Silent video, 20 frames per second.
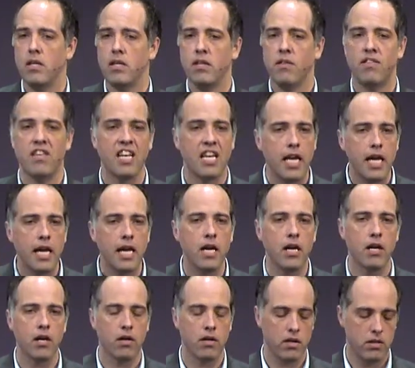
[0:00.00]
then
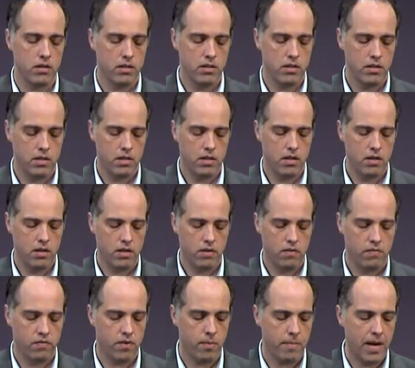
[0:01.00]
hear
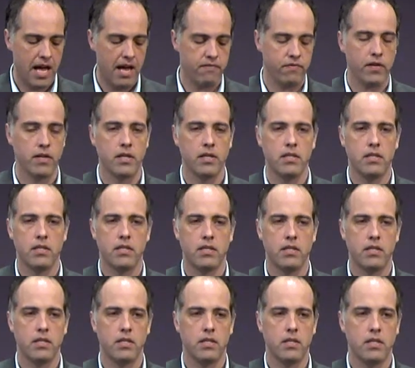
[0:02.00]
from heaven,
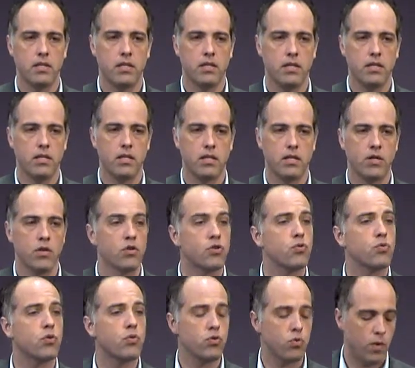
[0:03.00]
your
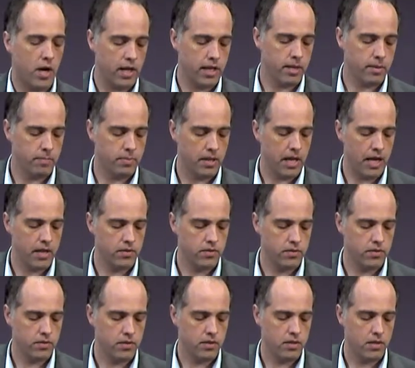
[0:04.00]
true dwelling
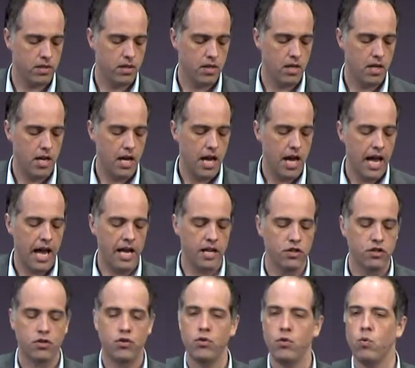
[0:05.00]
place,
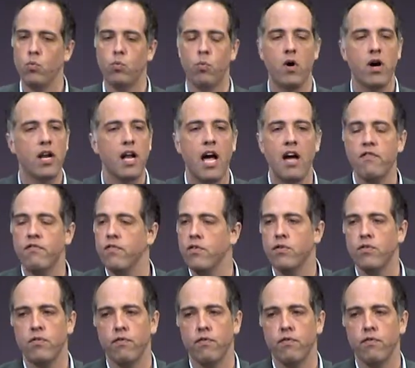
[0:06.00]
and do whatever the